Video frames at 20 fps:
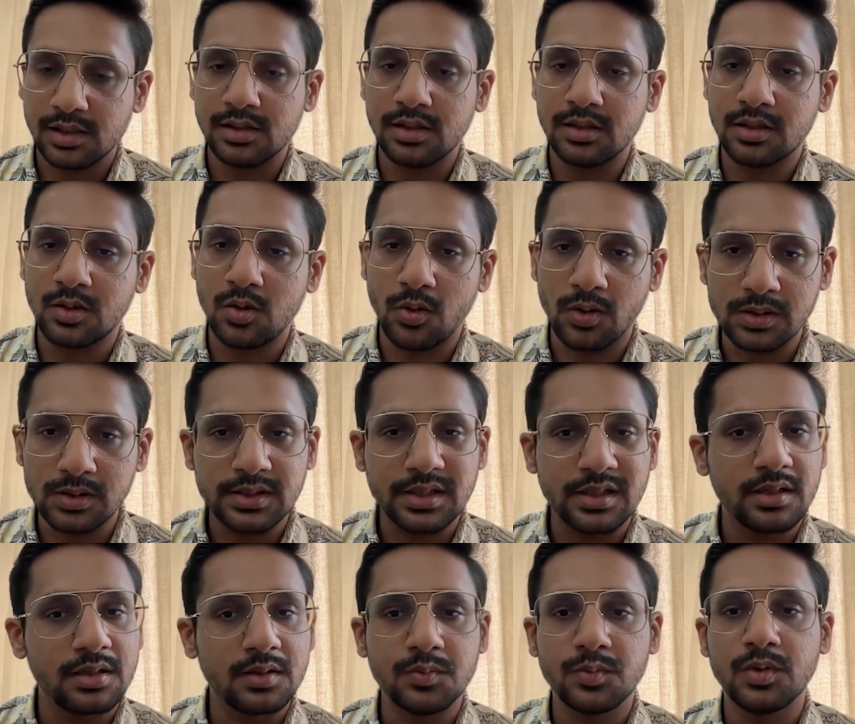the call
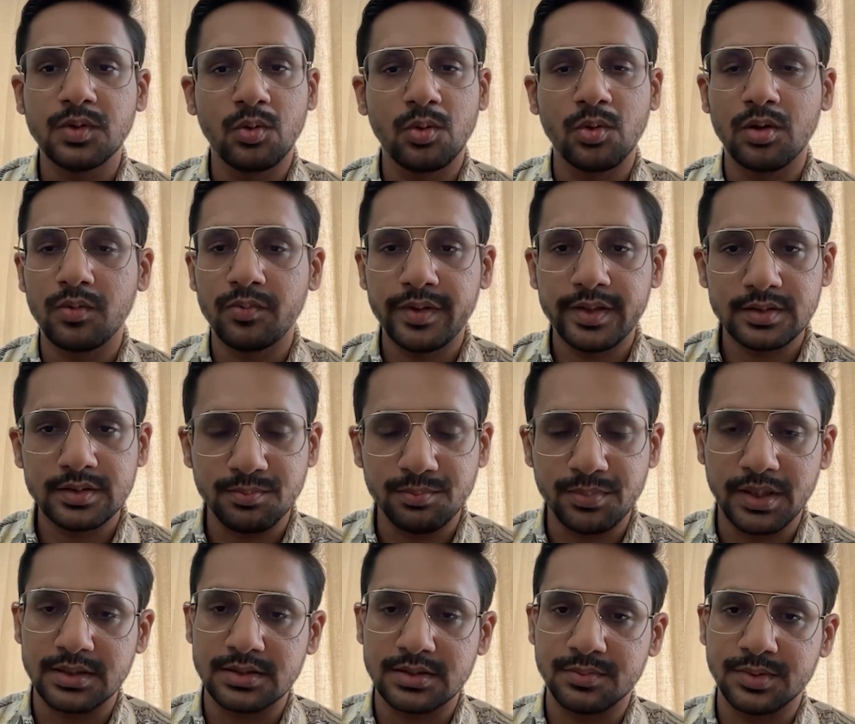center would always
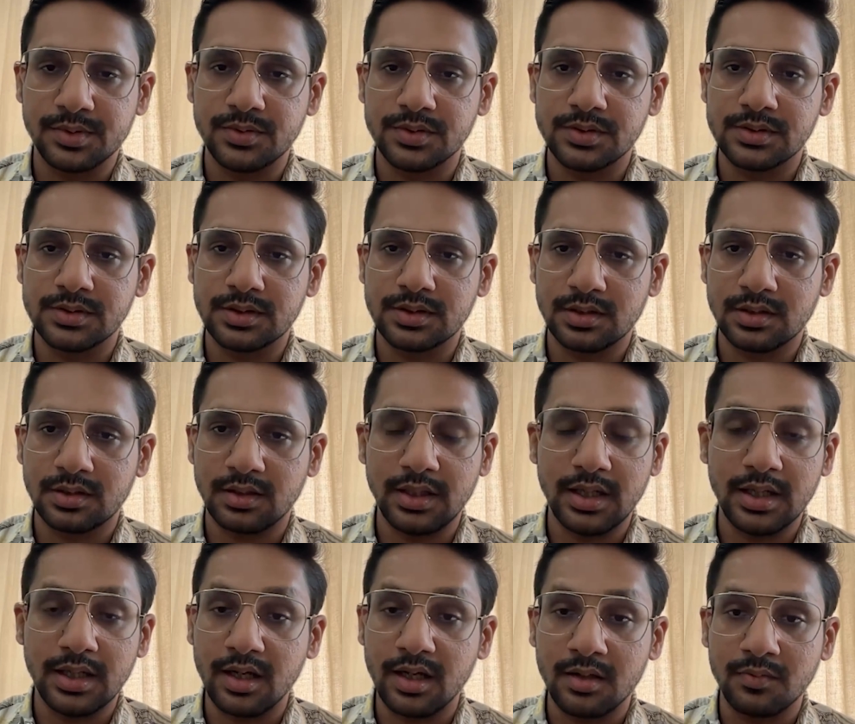buzz, because they
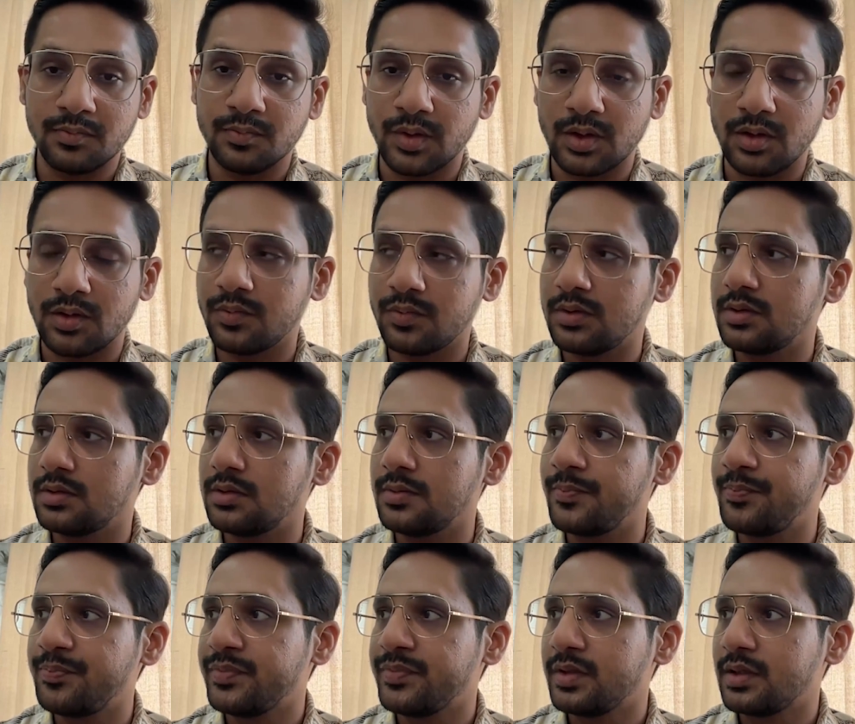are one of the
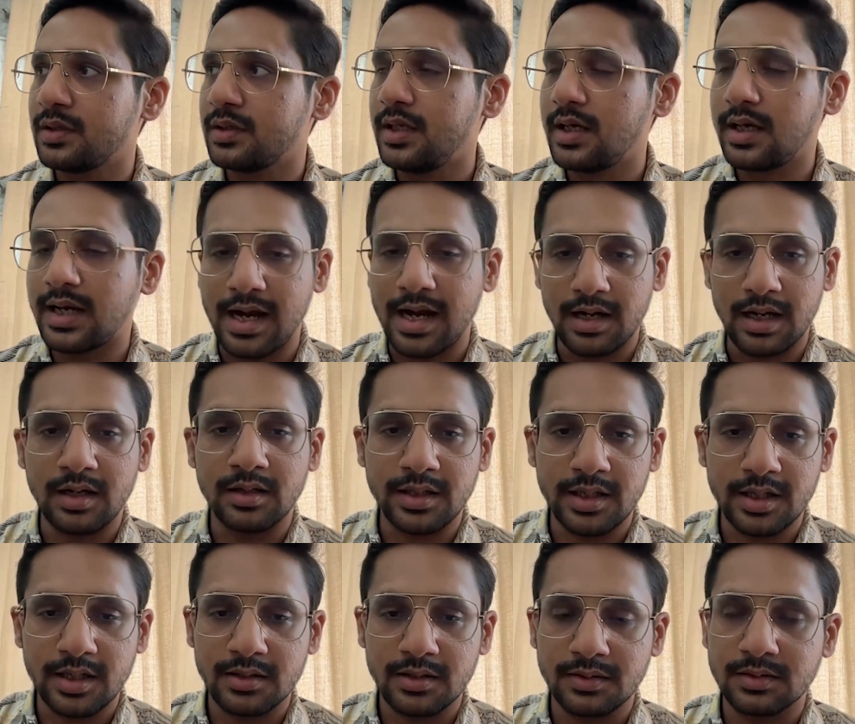they
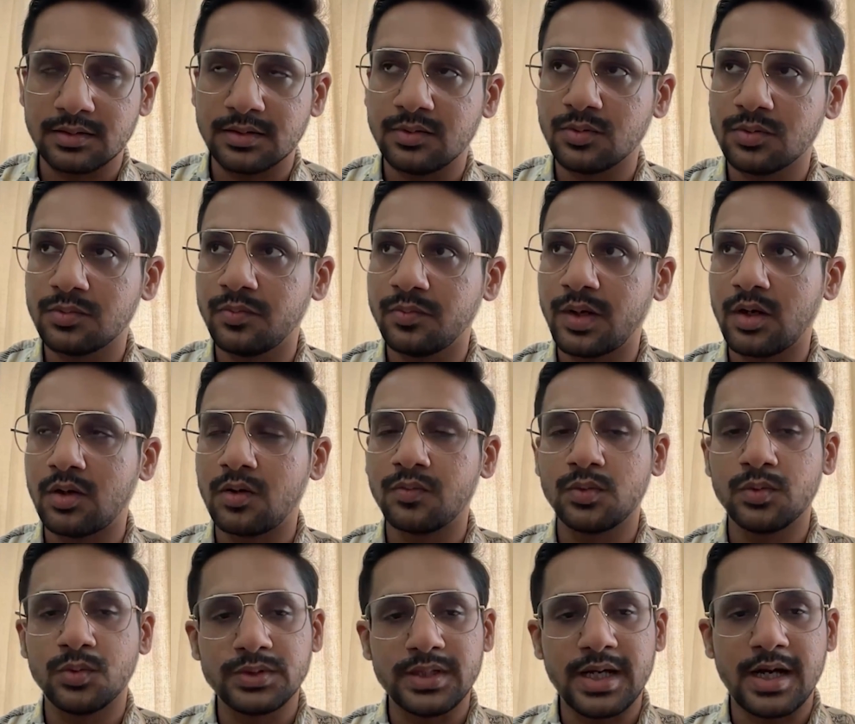are one of
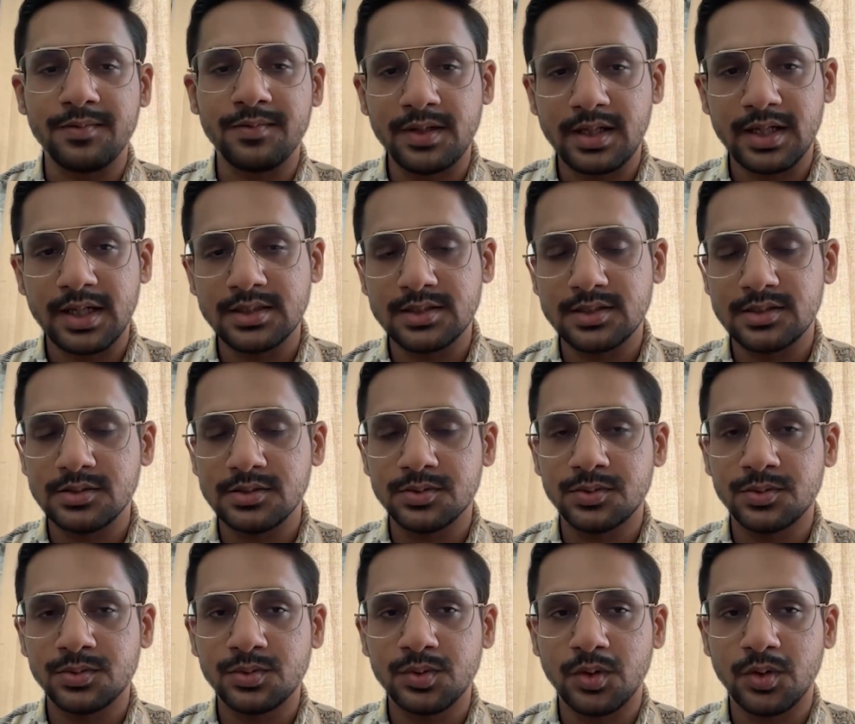those advertisers who